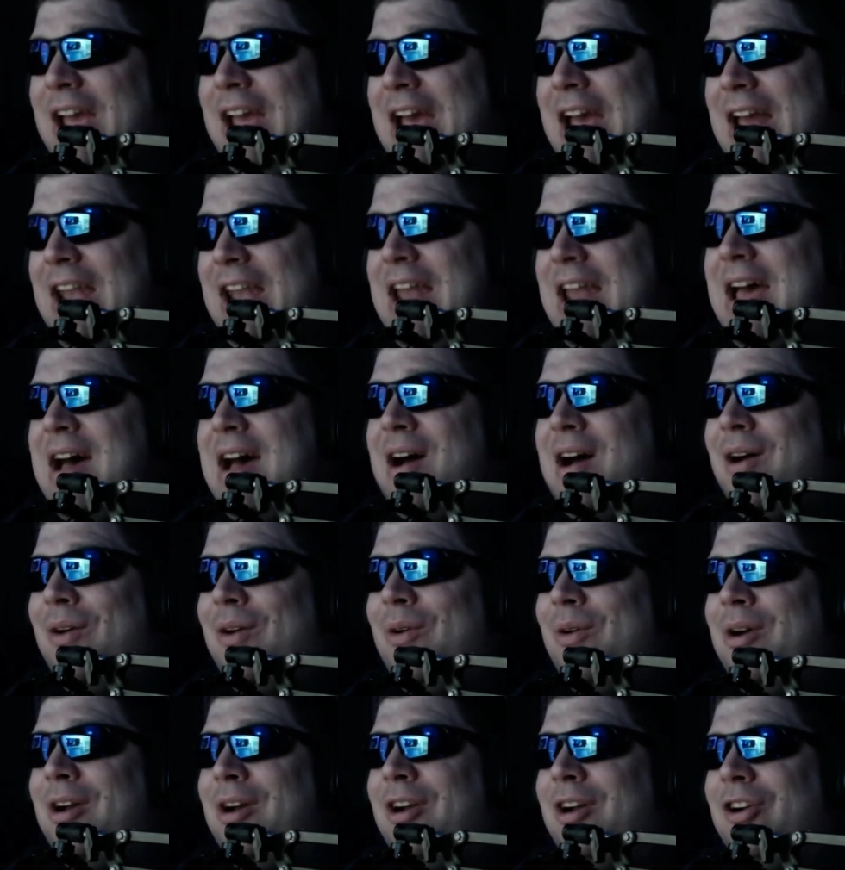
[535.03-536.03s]
and
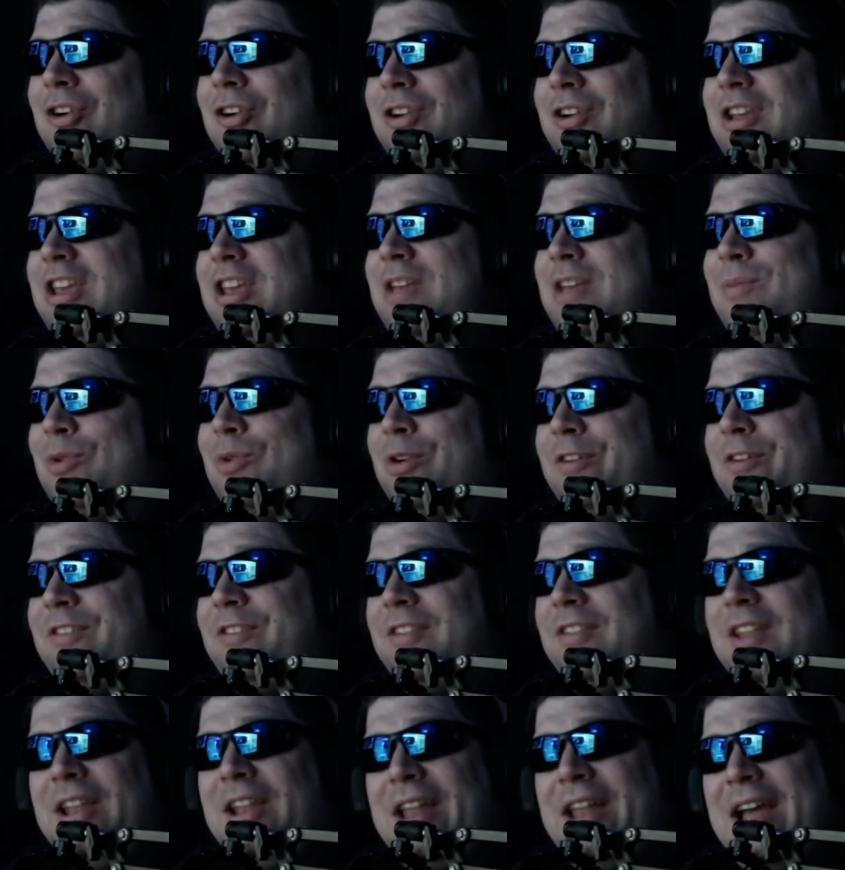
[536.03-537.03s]
now her keyboard's
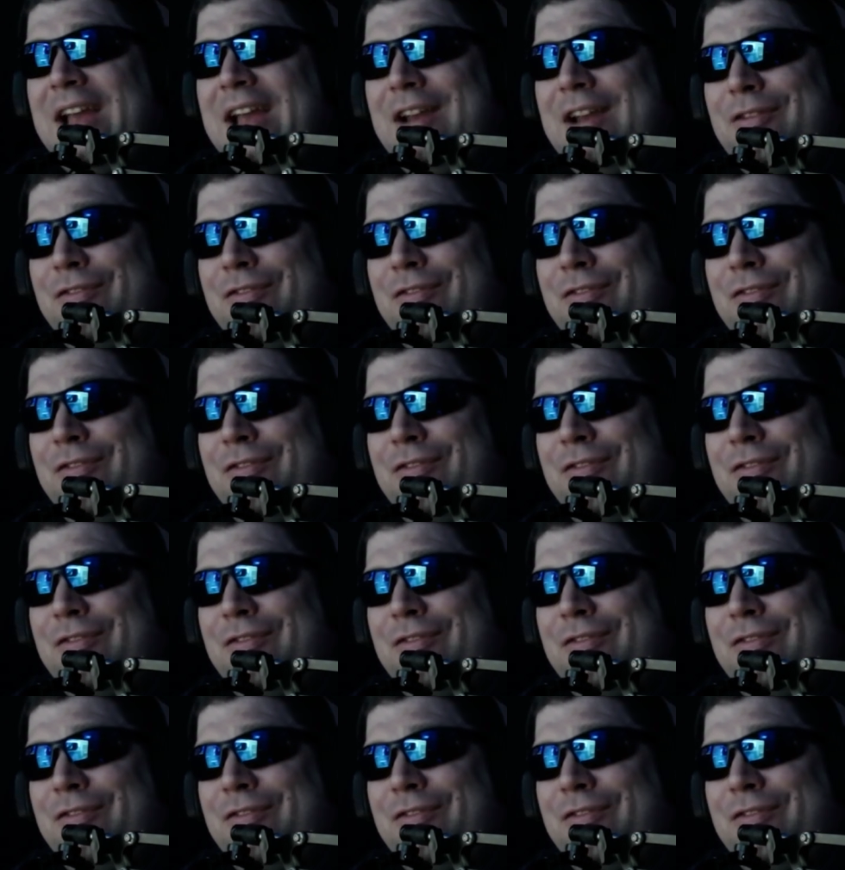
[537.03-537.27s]
in the line